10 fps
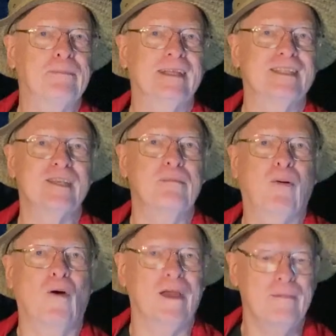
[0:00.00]
its
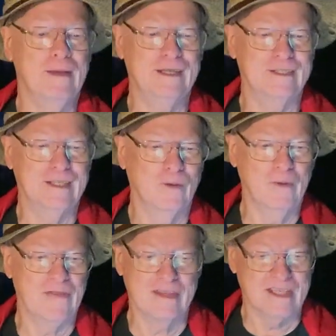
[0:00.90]
appointment
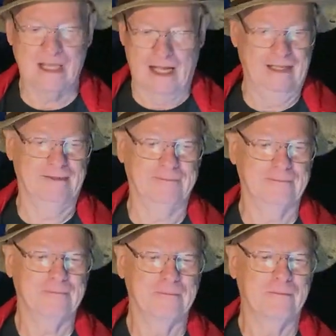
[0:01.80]
with the sun
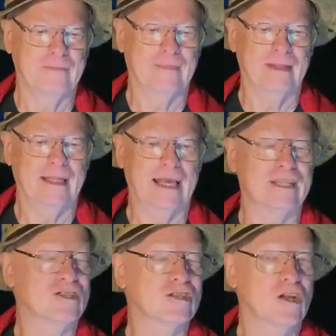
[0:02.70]
and
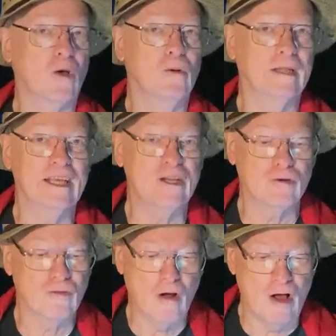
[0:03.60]
slowly
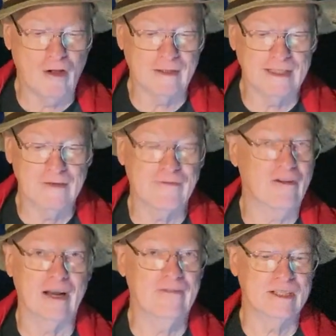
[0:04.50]
crawled in
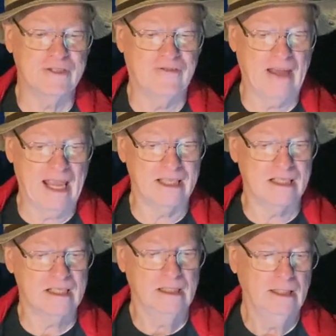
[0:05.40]
front of its
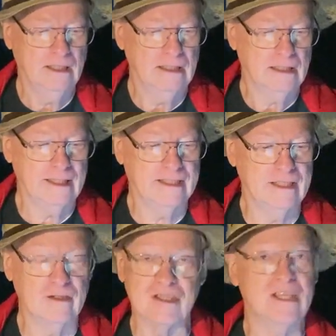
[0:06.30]
face
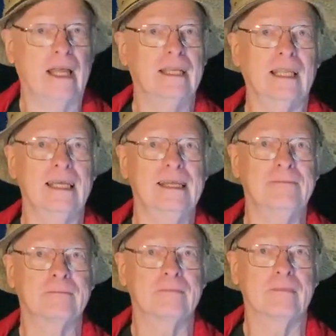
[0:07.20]
until suddenly
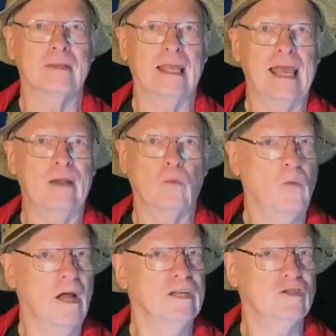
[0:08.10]
at
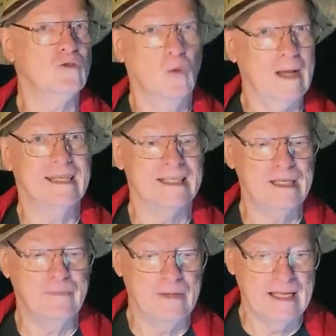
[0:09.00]

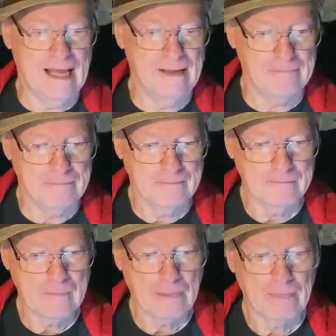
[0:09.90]
1:20 p.m.
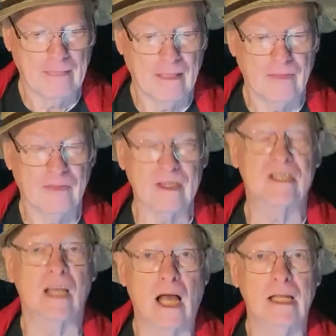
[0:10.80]
the
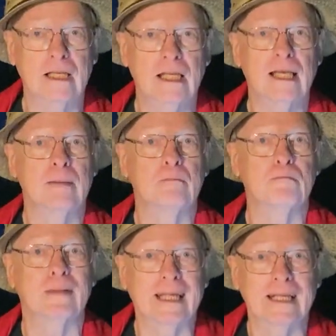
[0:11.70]
sun
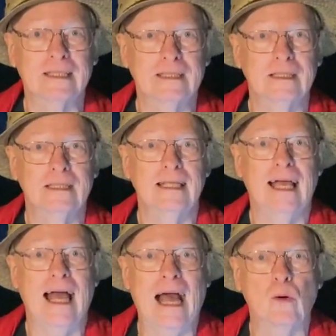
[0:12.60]
blinked
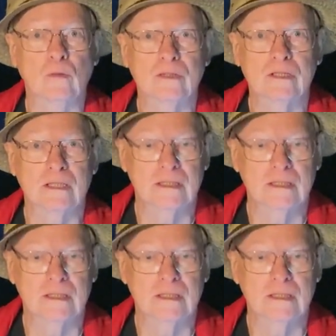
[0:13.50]
out.